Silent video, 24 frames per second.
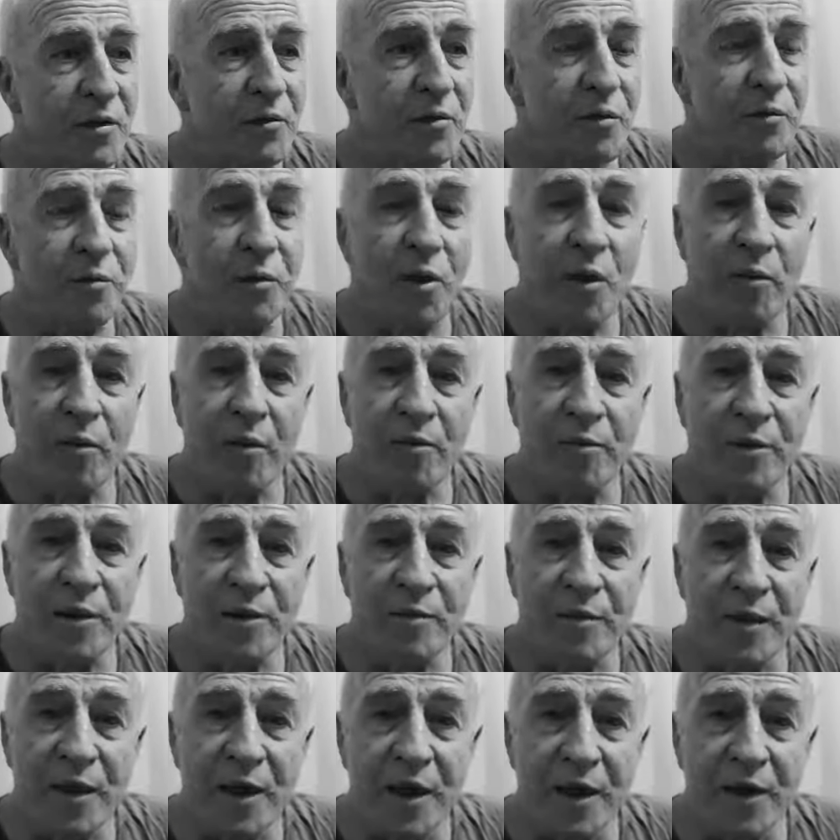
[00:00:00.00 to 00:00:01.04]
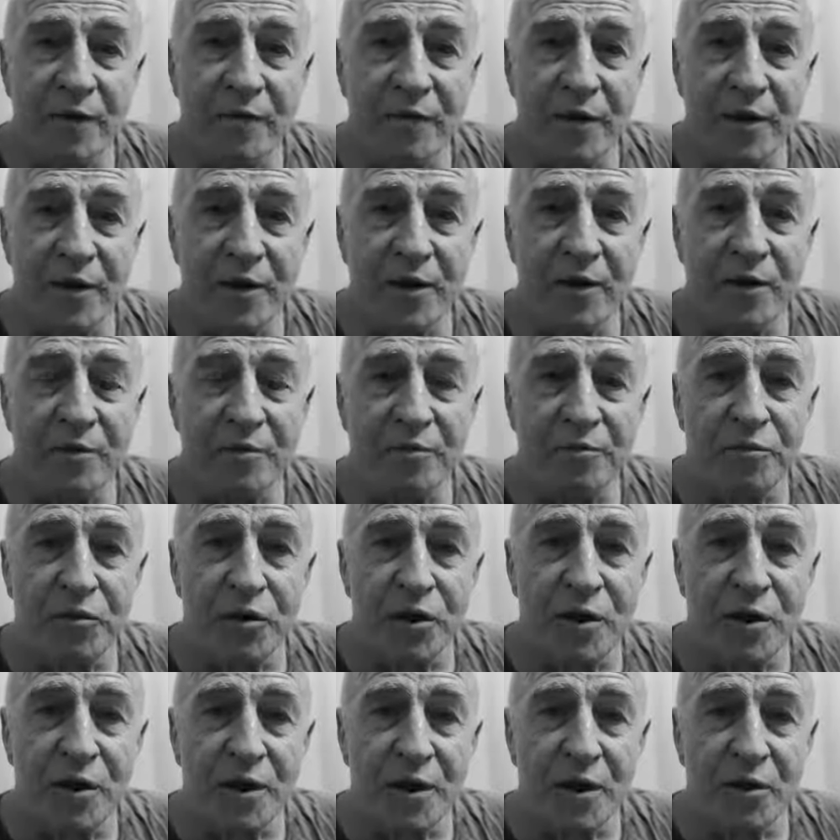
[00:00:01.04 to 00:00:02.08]
probably be having a
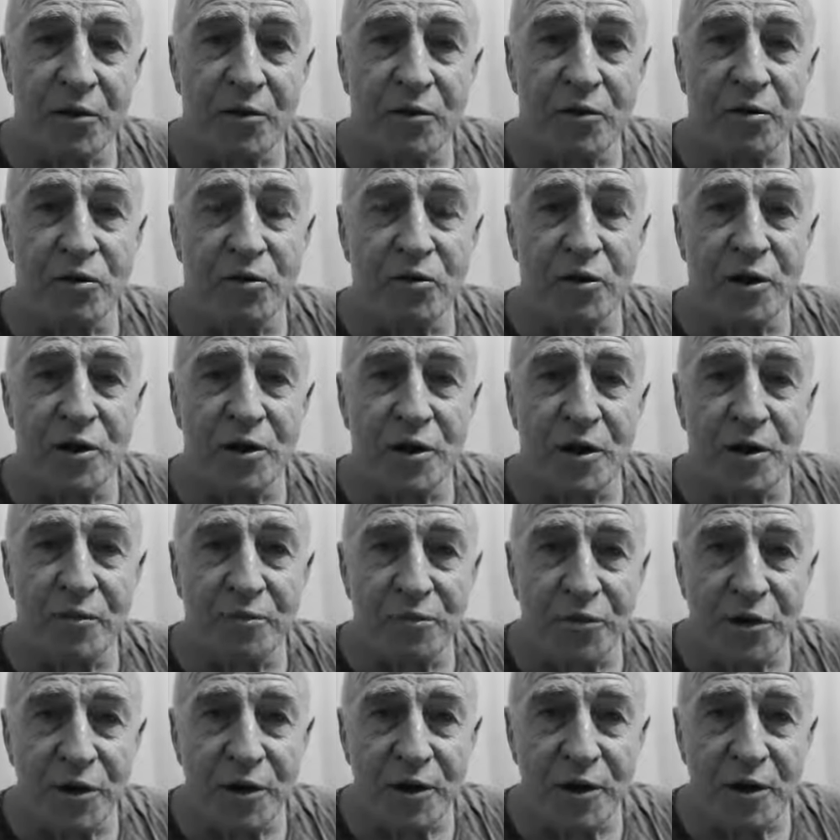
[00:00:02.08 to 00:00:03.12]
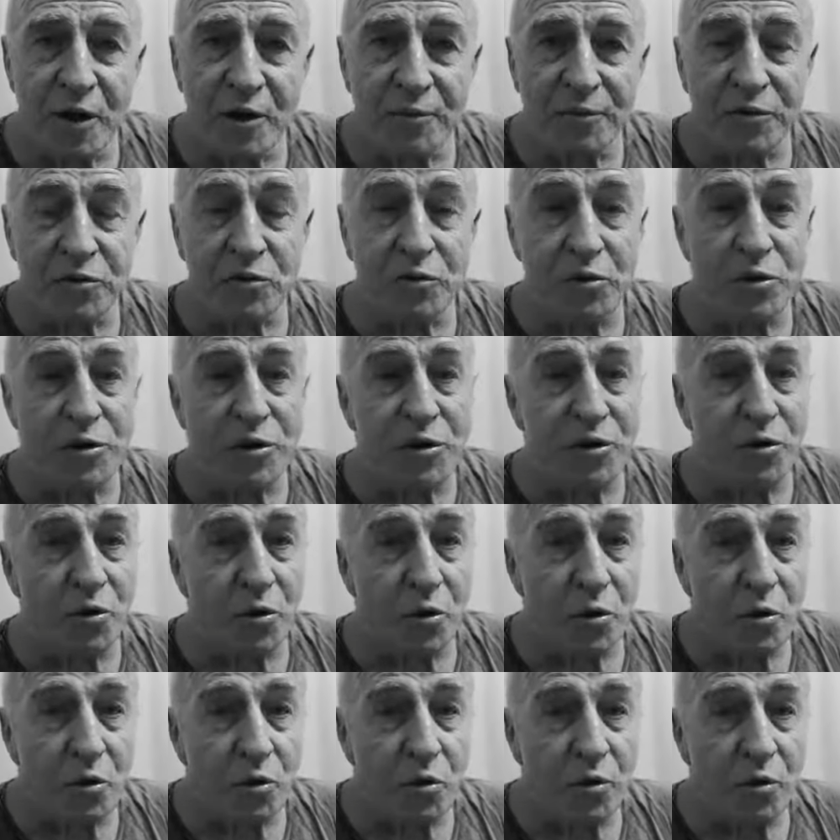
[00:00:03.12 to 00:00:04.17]
breathing or doing their breathe up through a
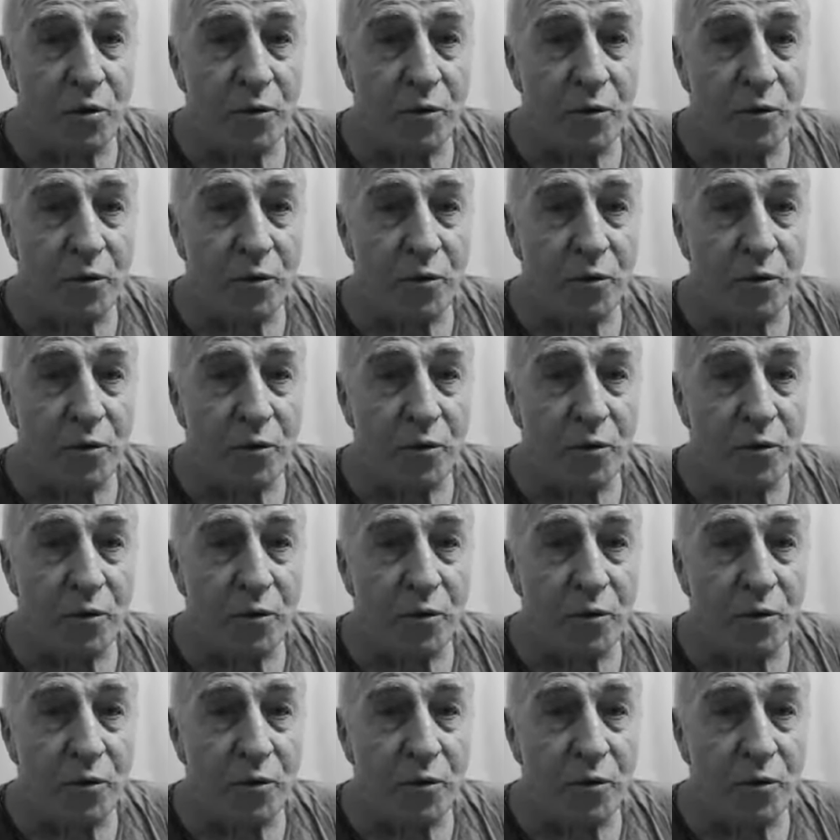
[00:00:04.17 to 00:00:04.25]
snorkel.